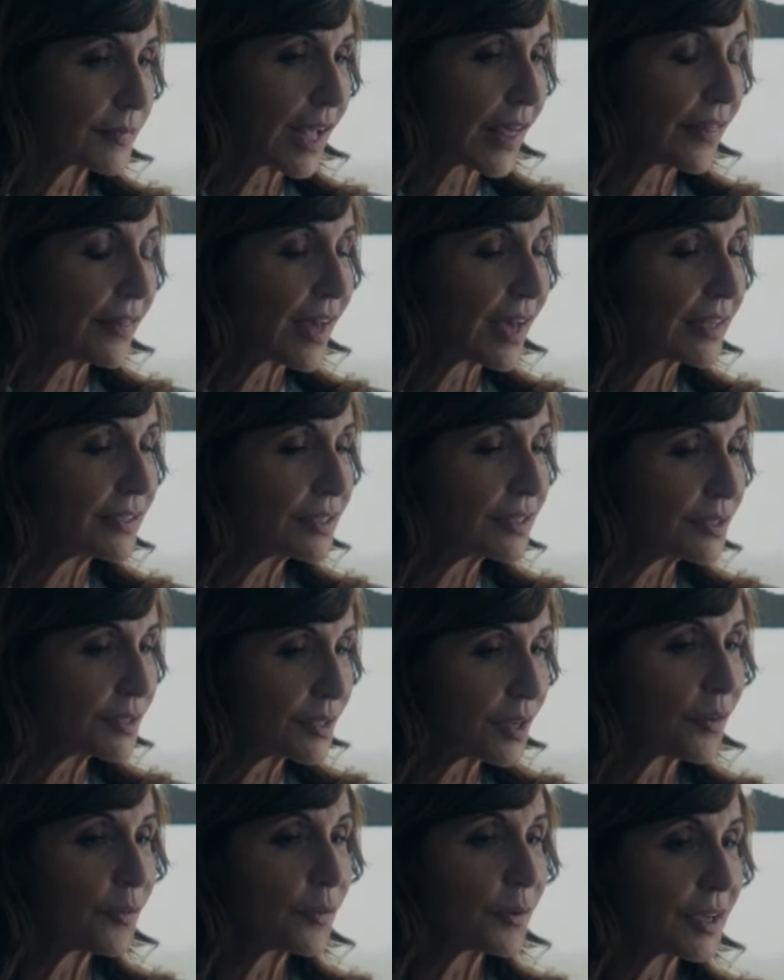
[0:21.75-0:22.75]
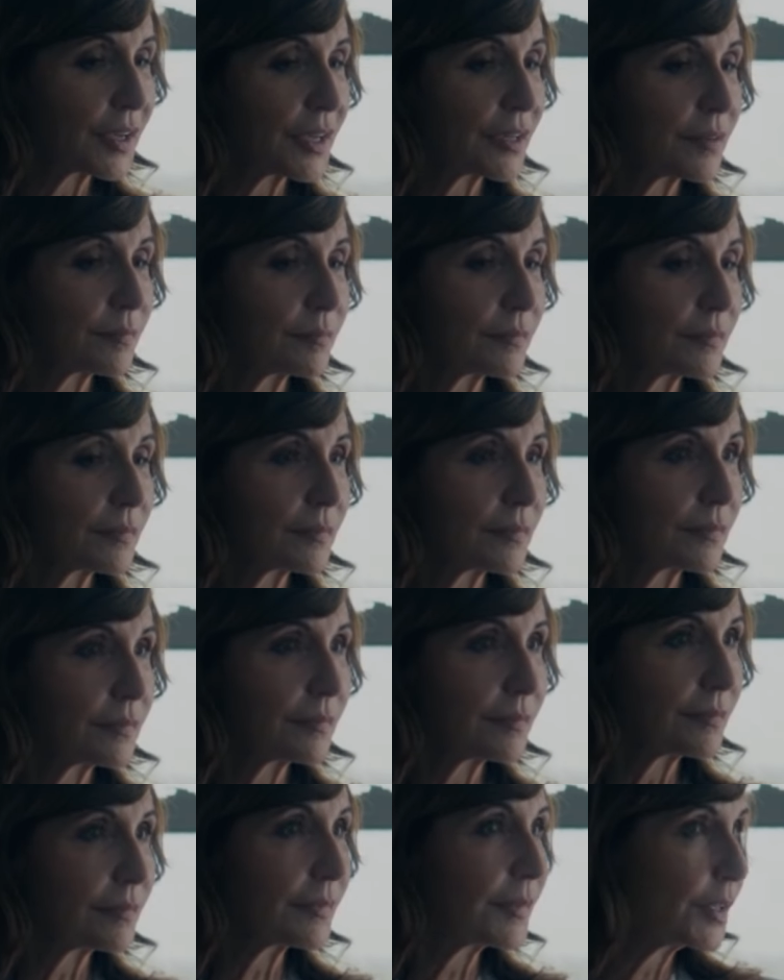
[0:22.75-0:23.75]
And that discovery,
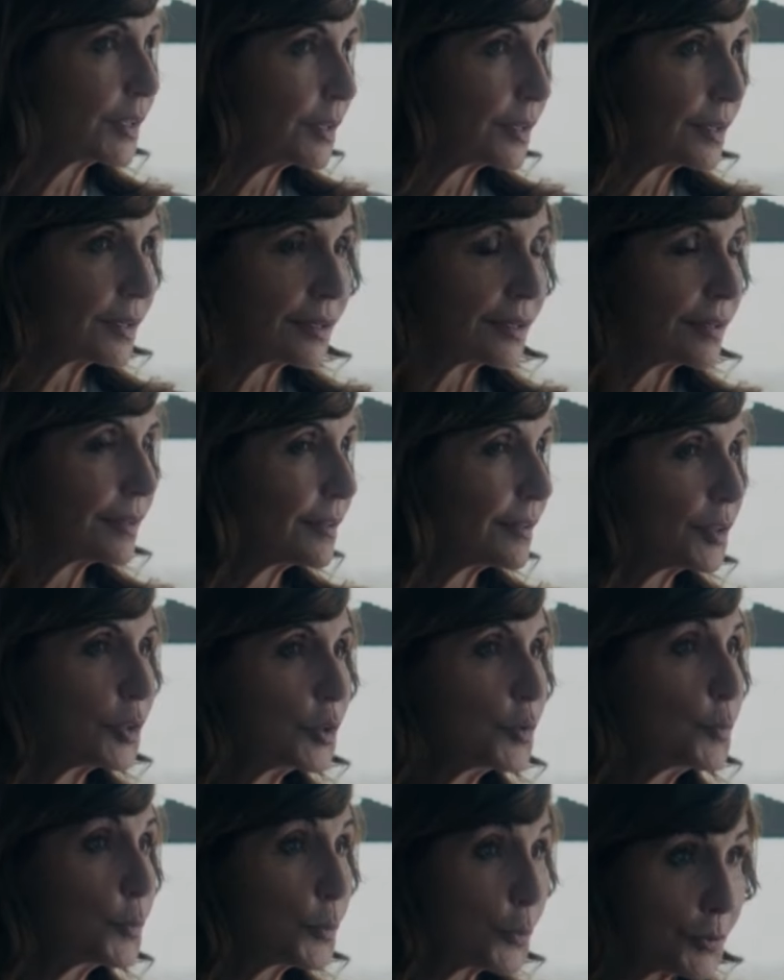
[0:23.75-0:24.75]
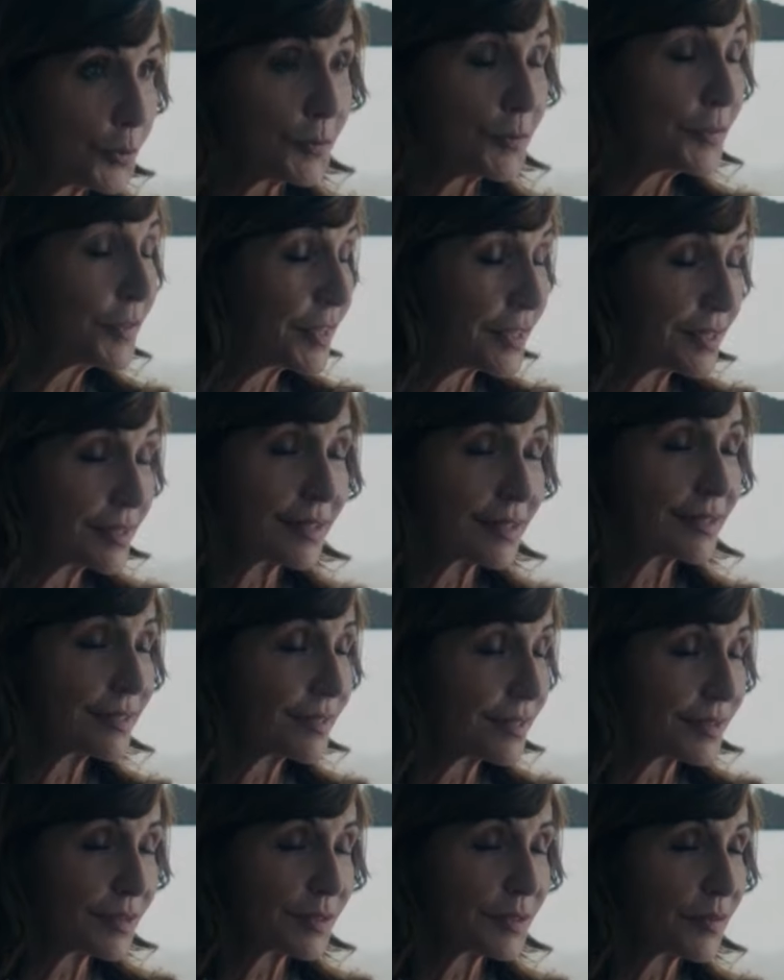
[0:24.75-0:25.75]
you proved the
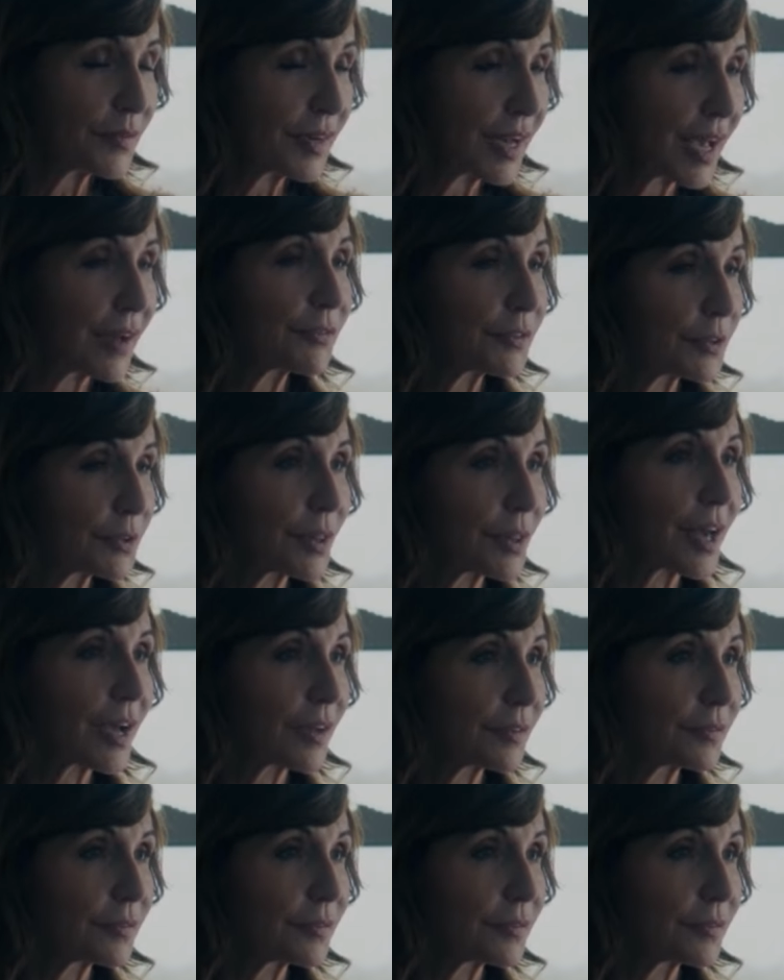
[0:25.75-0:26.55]
existence of an afterlife.